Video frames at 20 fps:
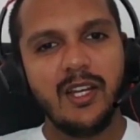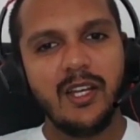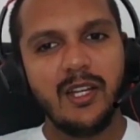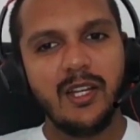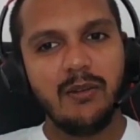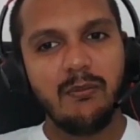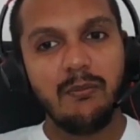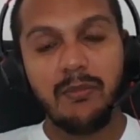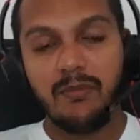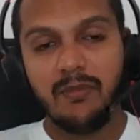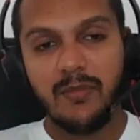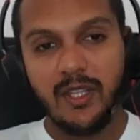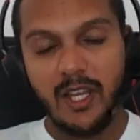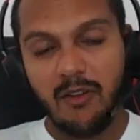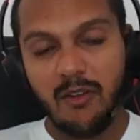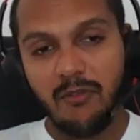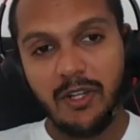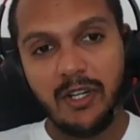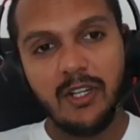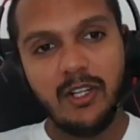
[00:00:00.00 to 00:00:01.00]
um, they
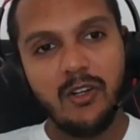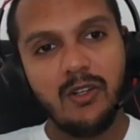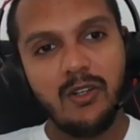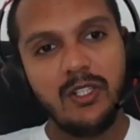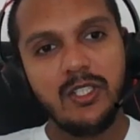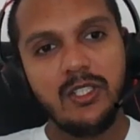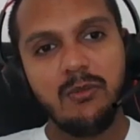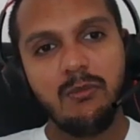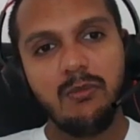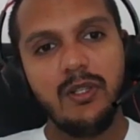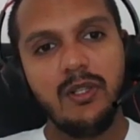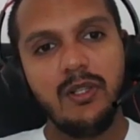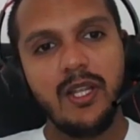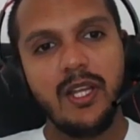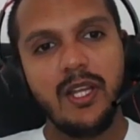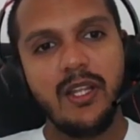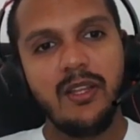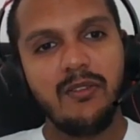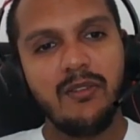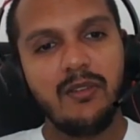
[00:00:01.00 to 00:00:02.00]
are very knowledgeable
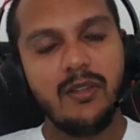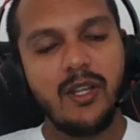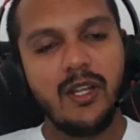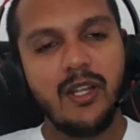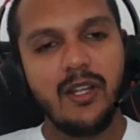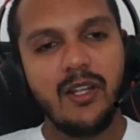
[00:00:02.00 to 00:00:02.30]
and